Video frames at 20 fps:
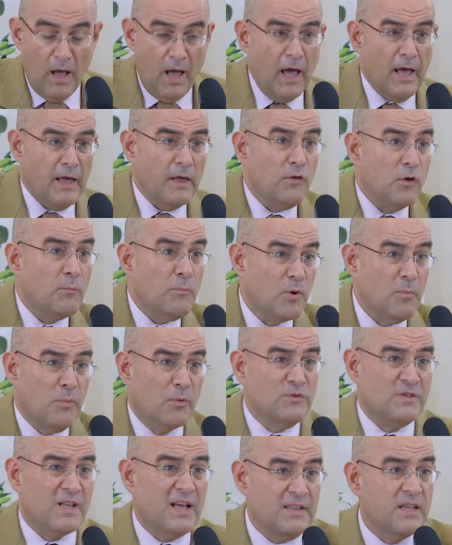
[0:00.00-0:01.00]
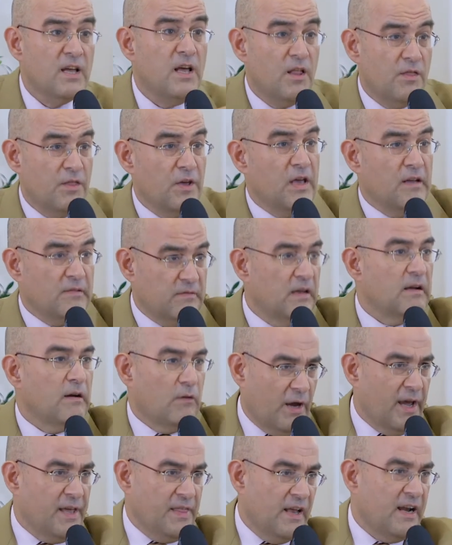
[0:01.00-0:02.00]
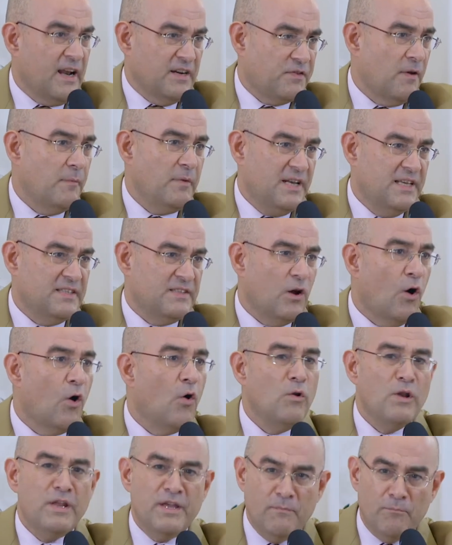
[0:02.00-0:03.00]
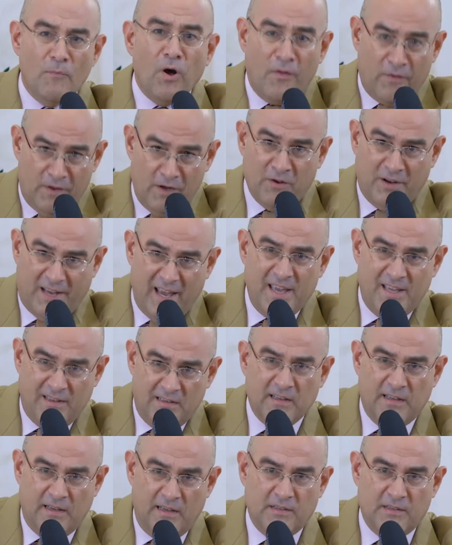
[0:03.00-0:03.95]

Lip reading: I don't propose that the large family is only model, okay?